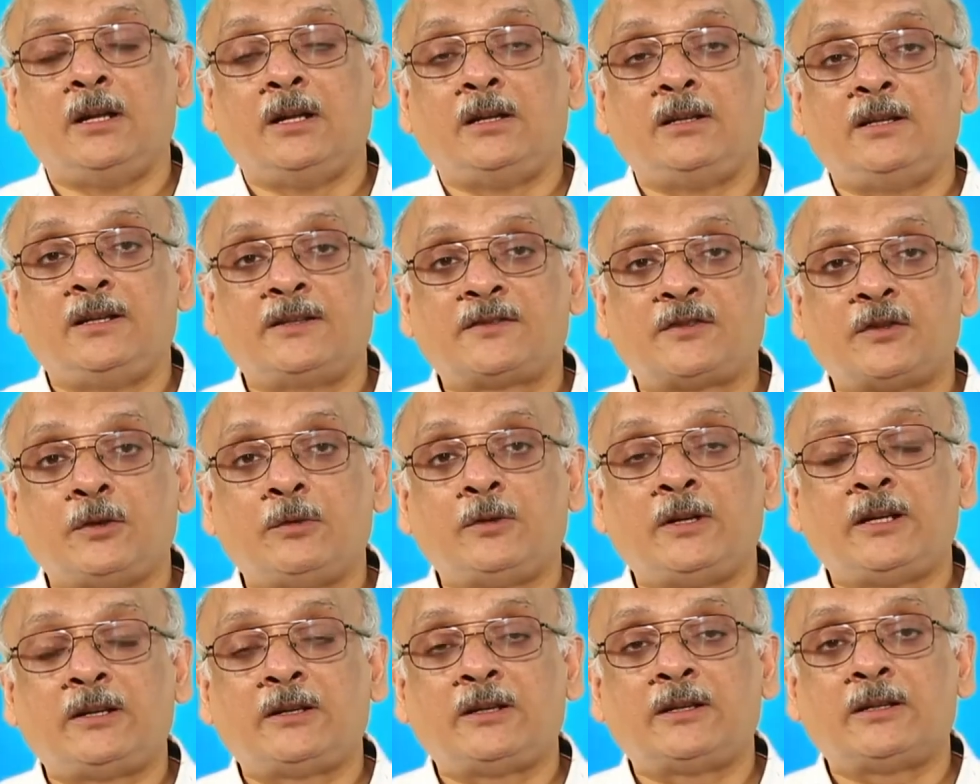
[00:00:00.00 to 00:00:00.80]
this
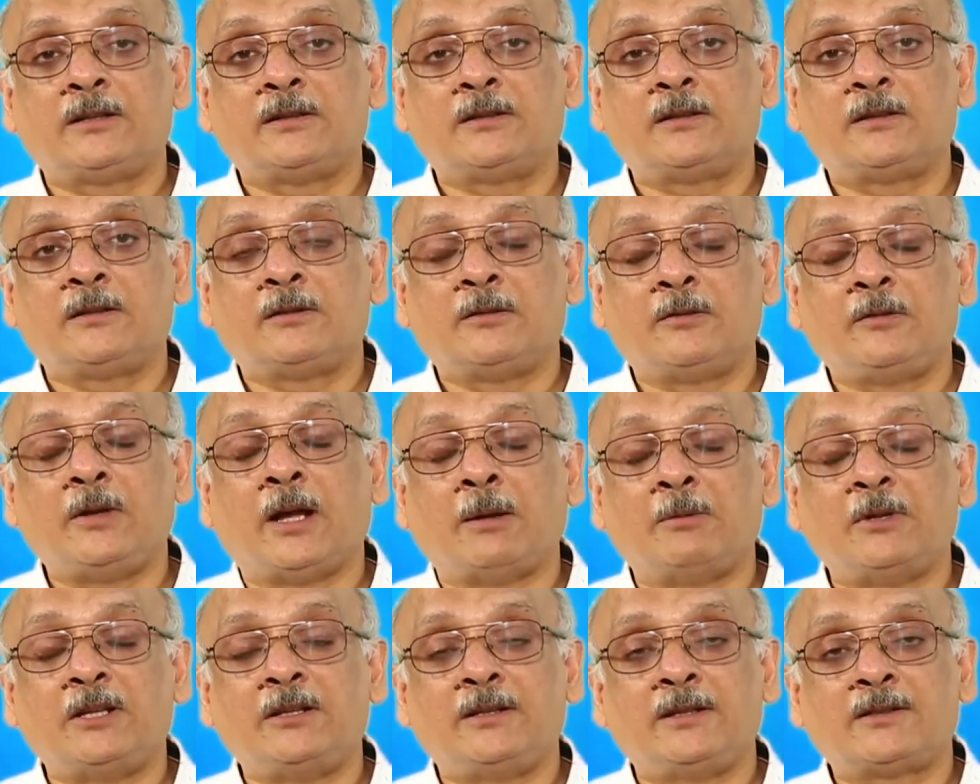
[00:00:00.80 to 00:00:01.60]
unit,
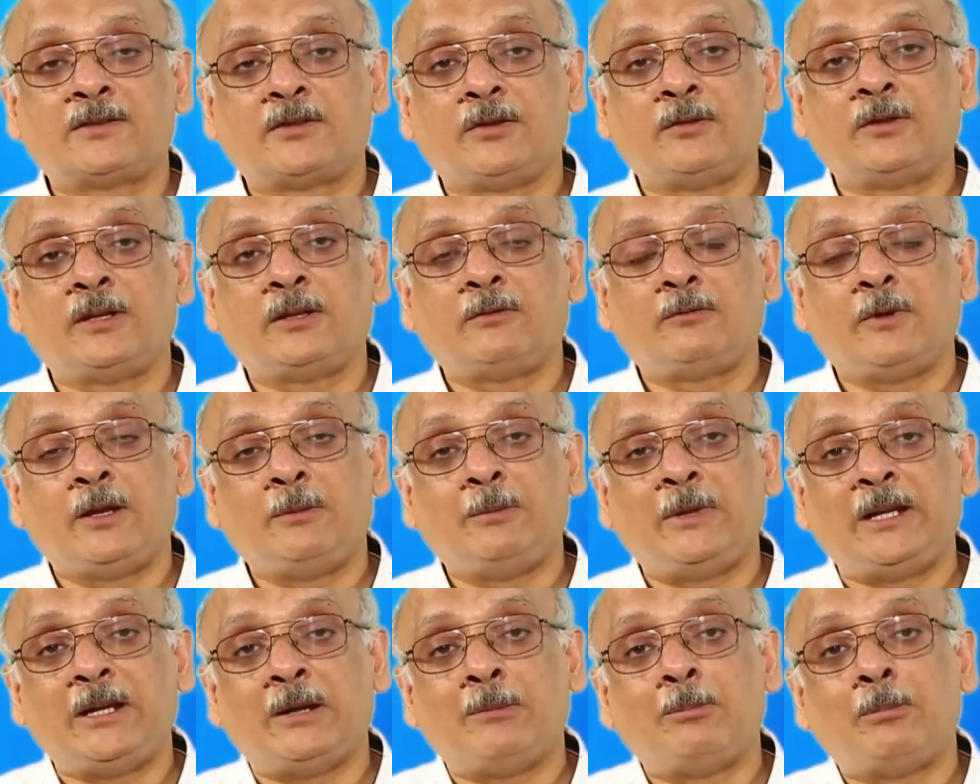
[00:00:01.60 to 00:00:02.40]
this unit will
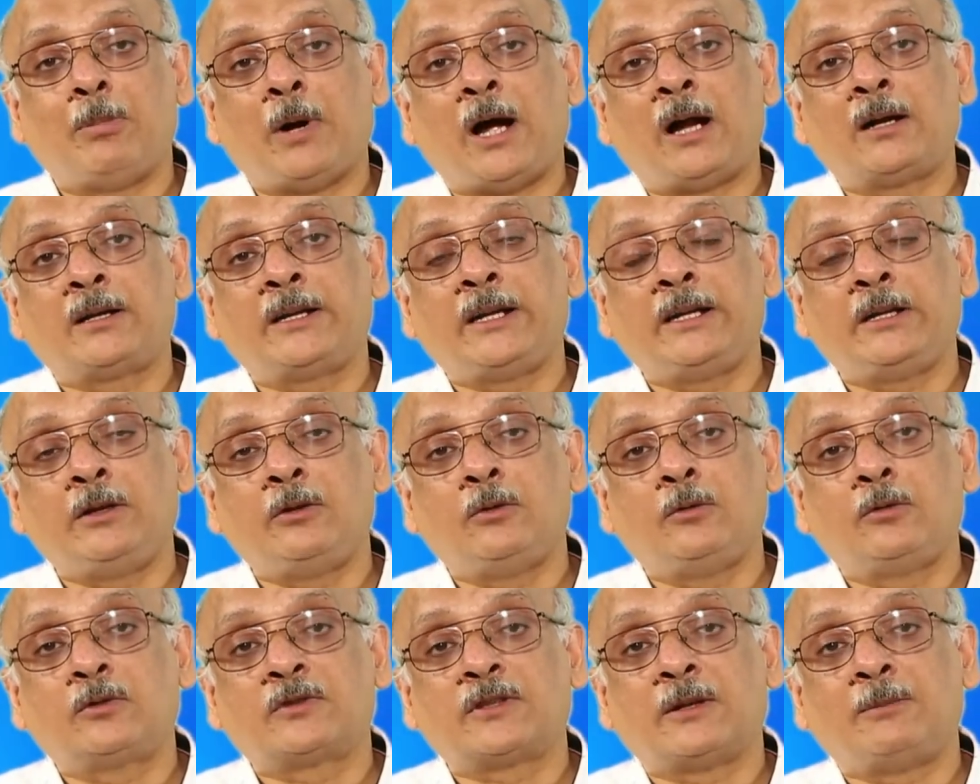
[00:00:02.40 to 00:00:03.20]
be imparting
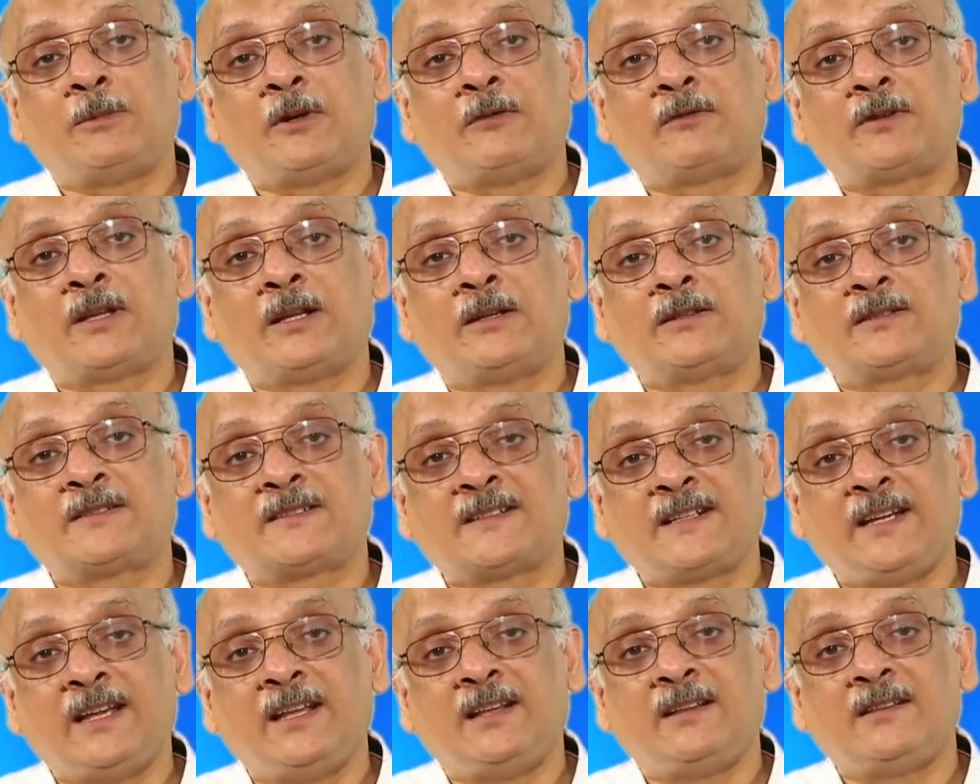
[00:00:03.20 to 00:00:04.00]
you some of the
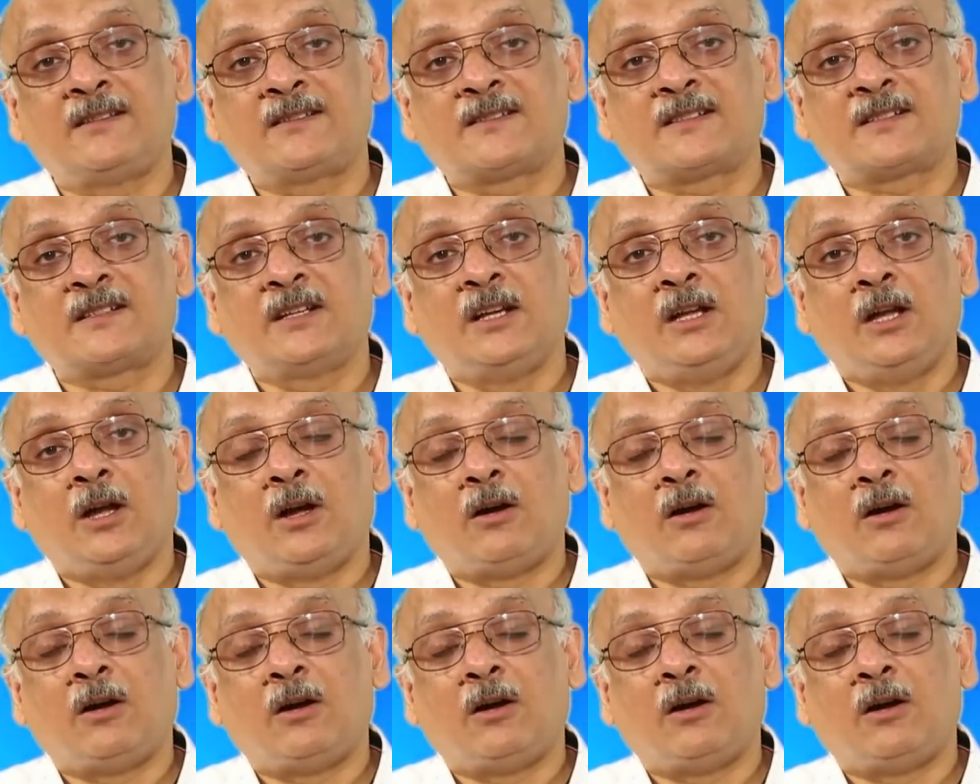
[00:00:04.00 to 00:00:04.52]
skills,